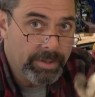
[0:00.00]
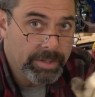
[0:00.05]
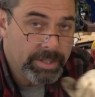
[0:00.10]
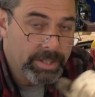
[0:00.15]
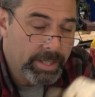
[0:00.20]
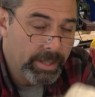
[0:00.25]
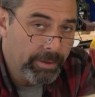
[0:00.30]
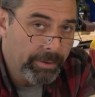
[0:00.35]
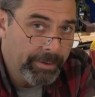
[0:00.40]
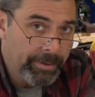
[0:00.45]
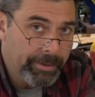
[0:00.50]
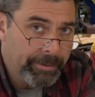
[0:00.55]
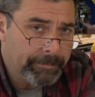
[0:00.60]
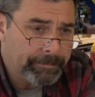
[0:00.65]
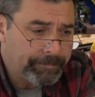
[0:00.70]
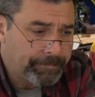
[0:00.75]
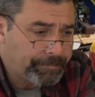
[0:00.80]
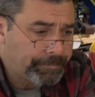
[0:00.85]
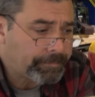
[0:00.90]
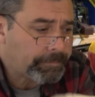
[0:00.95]
the cylinder.
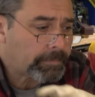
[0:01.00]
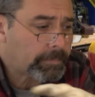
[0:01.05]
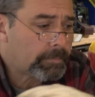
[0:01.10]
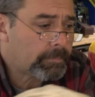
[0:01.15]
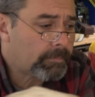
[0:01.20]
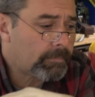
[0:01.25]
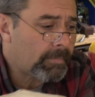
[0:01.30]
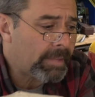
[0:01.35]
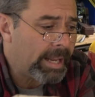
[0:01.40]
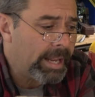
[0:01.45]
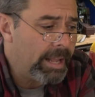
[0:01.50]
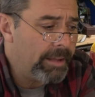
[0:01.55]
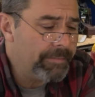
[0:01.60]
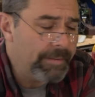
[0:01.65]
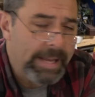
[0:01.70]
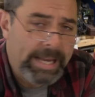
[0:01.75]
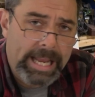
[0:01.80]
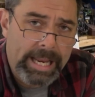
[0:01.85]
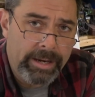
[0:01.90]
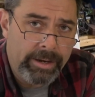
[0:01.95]

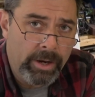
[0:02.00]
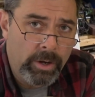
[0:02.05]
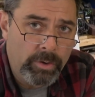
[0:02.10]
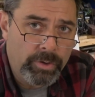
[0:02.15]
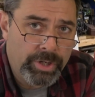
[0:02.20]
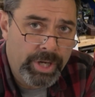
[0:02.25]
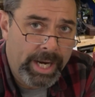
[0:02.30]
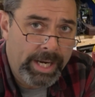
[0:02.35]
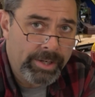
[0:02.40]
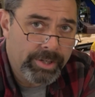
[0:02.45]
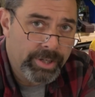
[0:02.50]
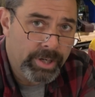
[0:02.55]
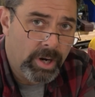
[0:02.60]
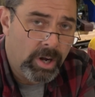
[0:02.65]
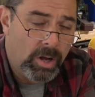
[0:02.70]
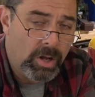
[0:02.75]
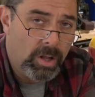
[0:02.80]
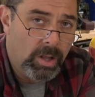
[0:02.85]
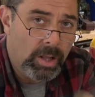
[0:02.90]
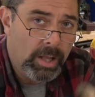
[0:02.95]
If I get no change at
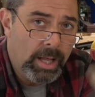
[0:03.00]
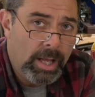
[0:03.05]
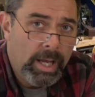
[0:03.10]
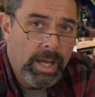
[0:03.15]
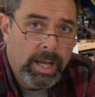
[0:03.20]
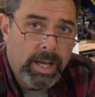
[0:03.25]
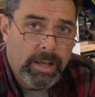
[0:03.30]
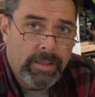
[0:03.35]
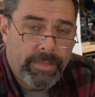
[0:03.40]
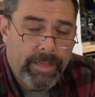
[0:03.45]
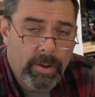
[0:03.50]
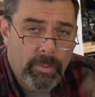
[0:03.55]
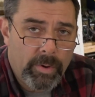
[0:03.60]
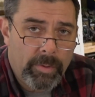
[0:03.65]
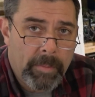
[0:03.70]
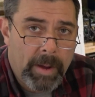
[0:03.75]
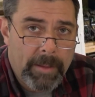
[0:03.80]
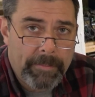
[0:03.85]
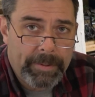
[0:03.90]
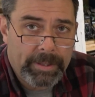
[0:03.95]
all, then
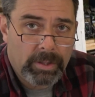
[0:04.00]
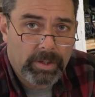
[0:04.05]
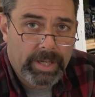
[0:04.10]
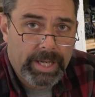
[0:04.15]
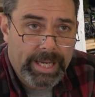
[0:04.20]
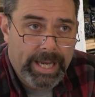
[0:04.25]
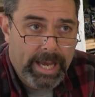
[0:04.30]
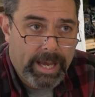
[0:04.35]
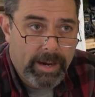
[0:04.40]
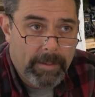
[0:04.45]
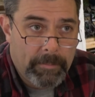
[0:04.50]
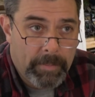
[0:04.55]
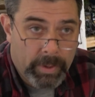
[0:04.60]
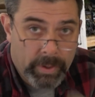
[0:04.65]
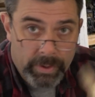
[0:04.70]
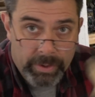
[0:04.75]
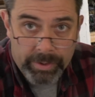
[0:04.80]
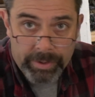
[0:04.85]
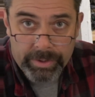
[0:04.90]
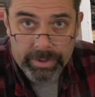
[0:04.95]
we might be looking at a
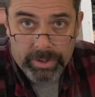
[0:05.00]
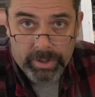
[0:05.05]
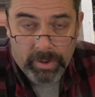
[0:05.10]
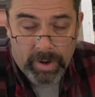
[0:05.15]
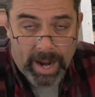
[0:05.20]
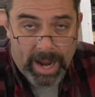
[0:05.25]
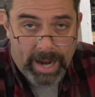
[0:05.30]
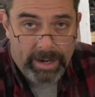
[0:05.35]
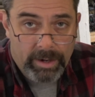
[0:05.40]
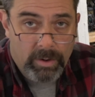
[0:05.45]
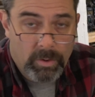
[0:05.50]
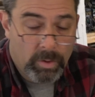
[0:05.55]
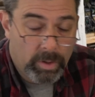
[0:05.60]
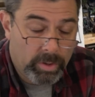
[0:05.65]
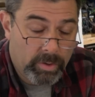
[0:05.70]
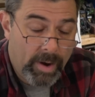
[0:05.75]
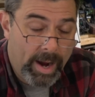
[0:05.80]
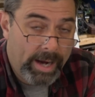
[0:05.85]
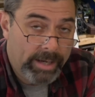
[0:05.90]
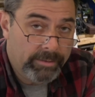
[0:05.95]
burned, cracked, or
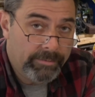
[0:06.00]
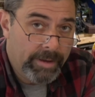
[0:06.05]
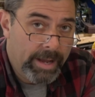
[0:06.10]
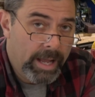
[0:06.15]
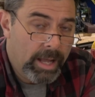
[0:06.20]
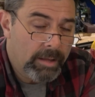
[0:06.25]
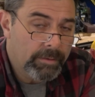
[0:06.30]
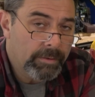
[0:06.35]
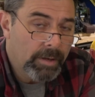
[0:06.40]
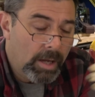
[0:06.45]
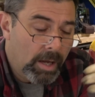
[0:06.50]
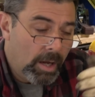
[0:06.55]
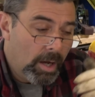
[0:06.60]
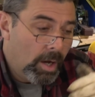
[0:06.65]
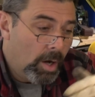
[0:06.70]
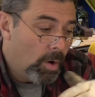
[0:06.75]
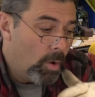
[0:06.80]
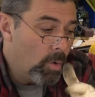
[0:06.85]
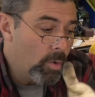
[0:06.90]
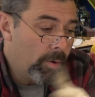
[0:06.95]
cracked valve,
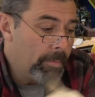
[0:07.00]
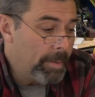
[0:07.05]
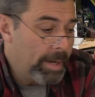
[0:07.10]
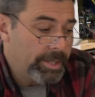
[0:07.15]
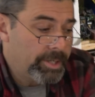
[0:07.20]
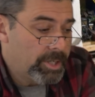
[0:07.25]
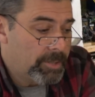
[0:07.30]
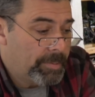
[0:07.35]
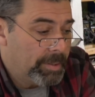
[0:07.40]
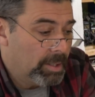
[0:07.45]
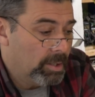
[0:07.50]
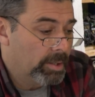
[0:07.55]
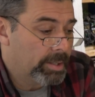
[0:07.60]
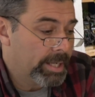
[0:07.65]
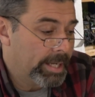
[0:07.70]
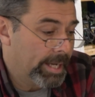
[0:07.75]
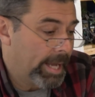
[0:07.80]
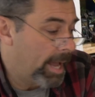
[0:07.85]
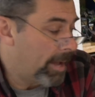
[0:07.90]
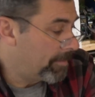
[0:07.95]
or we might just be
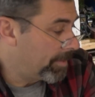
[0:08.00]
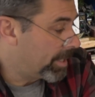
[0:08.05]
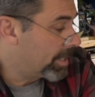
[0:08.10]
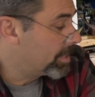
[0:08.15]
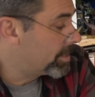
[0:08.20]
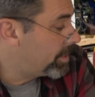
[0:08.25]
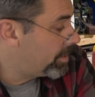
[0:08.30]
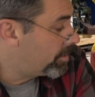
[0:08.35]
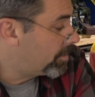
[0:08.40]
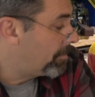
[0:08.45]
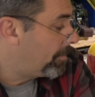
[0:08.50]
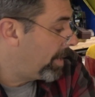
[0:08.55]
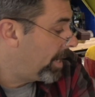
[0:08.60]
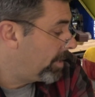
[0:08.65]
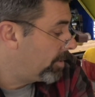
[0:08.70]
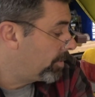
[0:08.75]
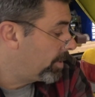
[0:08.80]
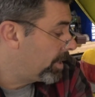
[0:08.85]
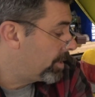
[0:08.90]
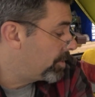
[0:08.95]
looking at, because these are
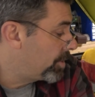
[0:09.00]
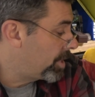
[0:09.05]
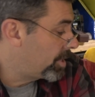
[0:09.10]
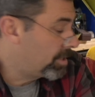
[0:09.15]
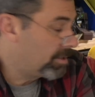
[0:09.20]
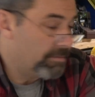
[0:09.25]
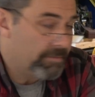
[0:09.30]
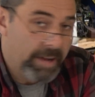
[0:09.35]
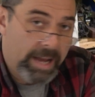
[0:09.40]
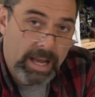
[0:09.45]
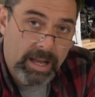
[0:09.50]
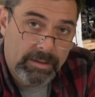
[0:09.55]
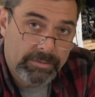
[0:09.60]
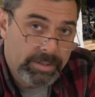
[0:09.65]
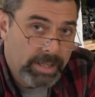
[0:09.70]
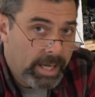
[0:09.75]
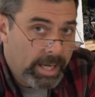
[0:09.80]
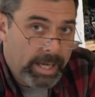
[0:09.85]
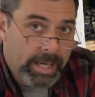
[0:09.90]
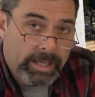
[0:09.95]
manually adjusted
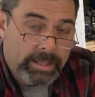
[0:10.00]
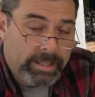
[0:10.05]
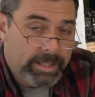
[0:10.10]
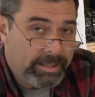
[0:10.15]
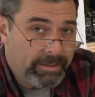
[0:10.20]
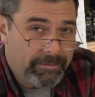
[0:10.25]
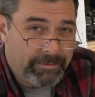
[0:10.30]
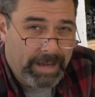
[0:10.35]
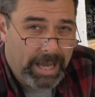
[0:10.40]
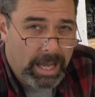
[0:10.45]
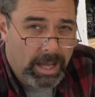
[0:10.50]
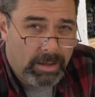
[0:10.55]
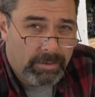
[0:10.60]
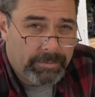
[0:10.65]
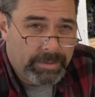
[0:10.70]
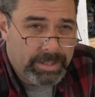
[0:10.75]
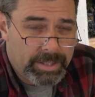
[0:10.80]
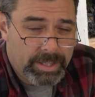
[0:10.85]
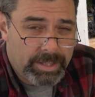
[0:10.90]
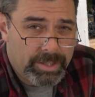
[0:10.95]
valves, that the
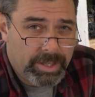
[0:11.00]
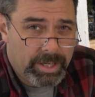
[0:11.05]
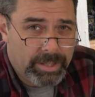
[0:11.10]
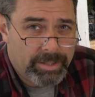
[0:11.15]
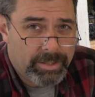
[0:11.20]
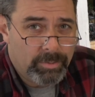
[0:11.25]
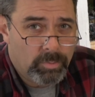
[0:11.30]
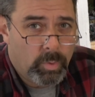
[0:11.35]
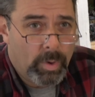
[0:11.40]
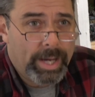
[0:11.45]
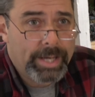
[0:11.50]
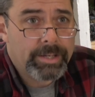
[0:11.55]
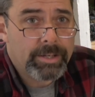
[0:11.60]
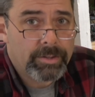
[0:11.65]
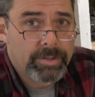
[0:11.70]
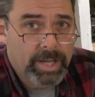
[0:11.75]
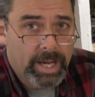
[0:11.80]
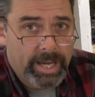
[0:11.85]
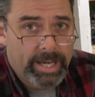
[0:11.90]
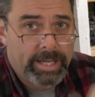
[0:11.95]
valve is adjusted way
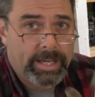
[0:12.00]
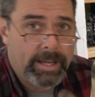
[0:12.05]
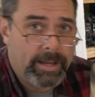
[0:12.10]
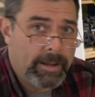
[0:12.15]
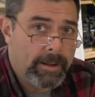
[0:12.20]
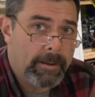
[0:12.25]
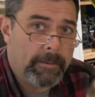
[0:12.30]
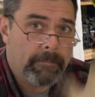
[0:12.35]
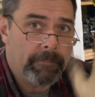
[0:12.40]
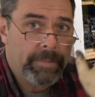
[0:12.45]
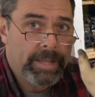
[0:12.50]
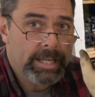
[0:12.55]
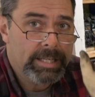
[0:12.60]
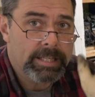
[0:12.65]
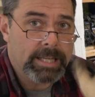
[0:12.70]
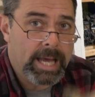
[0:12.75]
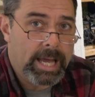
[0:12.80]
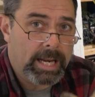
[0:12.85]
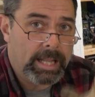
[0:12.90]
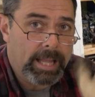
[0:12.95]
too tight and
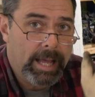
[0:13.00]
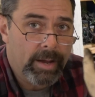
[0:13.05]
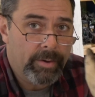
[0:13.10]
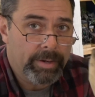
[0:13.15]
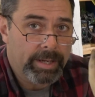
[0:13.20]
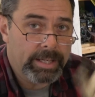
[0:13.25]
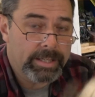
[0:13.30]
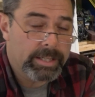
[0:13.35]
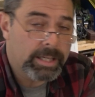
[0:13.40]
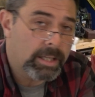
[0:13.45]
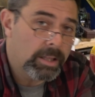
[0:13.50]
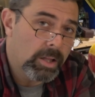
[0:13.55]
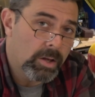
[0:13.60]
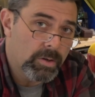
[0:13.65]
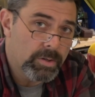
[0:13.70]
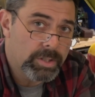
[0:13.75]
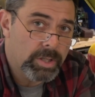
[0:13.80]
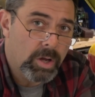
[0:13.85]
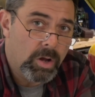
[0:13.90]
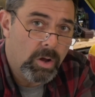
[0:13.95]
that's not allowing it to
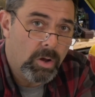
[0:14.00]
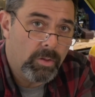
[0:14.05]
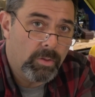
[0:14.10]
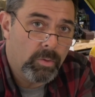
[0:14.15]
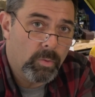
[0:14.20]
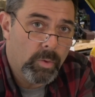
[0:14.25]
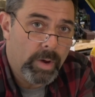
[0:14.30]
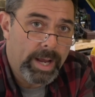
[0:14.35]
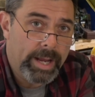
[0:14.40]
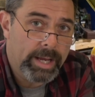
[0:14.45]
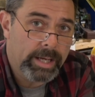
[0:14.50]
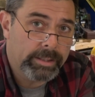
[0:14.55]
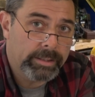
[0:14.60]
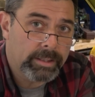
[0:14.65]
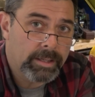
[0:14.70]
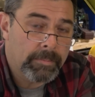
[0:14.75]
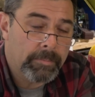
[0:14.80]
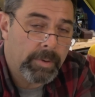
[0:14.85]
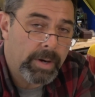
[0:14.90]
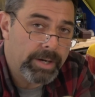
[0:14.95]
close all the way on
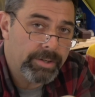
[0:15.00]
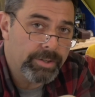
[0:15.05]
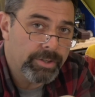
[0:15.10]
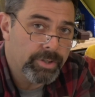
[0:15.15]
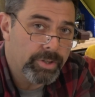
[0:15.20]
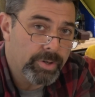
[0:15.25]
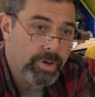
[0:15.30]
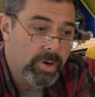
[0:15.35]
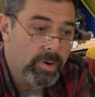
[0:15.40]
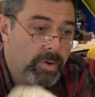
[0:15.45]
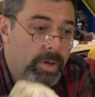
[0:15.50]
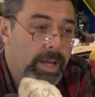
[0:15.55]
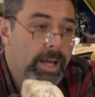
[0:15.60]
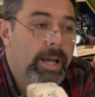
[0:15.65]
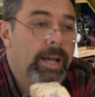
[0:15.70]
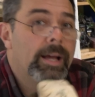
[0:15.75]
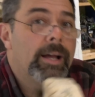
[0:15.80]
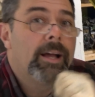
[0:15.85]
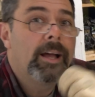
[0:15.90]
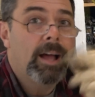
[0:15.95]
the compression stroke.
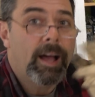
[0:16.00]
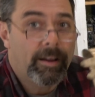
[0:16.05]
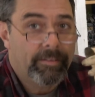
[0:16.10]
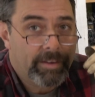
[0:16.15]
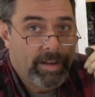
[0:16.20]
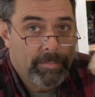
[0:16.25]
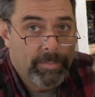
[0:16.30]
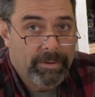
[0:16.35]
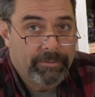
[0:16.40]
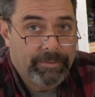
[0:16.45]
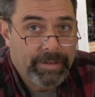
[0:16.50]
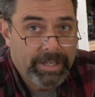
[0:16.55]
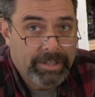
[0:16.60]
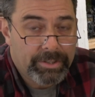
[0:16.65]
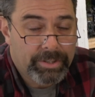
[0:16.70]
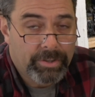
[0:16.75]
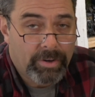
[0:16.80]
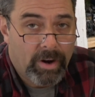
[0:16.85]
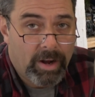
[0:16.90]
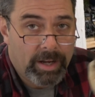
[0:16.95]
I've got my
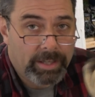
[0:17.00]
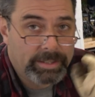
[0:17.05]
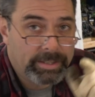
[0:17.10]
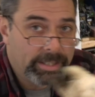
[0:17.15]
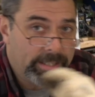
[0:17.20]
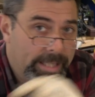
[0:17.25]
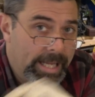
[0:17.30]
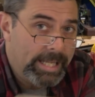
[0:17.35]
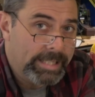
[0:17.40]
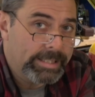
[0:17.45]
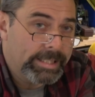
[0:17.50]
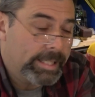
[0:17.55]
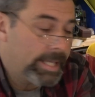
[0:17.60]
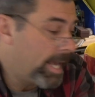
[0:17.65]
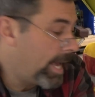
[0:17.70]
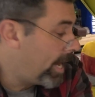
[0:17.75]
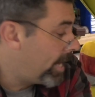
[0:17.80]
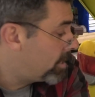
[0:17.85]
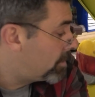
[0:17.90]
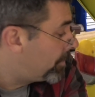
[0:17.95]
fingers crossed that that's the
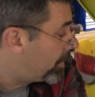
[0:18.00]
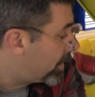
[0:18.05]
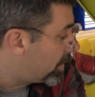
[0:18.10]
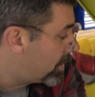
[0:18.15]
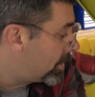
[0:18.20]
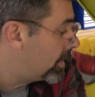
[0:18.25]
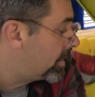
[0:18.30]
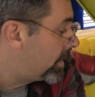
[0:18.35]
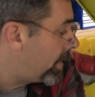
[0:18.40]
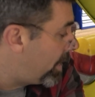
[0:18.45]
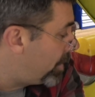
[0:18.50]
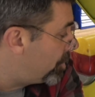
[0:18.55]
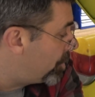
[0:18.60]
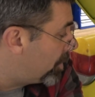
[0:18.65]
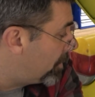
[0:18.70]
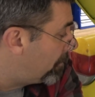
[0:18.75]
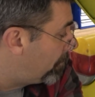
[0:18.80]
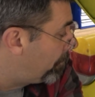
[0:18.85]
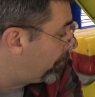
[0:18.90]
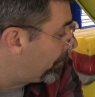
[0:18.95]
case because this
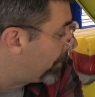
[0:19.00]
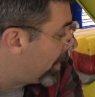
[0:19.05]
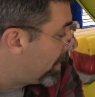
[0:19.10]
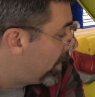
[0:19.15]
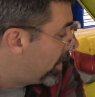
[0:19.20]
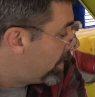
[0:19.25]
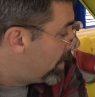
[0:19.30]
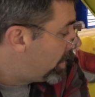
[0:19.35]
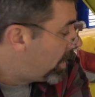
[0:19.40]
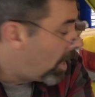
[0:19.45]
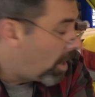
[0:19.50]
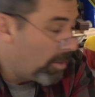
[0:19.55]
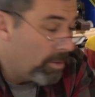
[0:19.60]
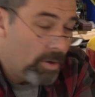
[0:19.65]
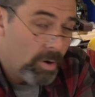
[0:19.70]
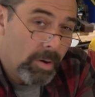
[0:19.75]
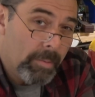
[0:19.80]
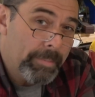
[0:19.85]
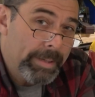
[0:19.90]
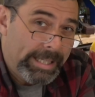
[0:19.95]
engine,
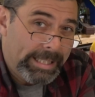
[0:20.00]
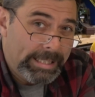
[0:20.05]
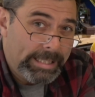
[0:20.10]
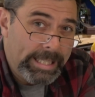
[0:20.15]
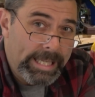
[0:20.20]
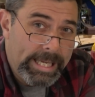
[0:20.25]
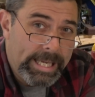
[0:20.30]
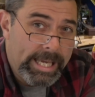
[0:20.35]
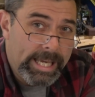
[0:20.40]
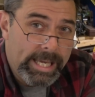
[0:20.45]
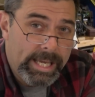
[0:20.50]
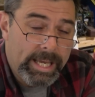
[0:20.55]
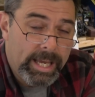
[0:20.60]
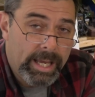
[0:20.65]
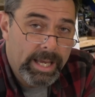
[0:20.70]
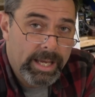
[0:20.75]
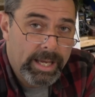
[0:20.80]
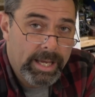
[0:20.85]
although a bit leaky,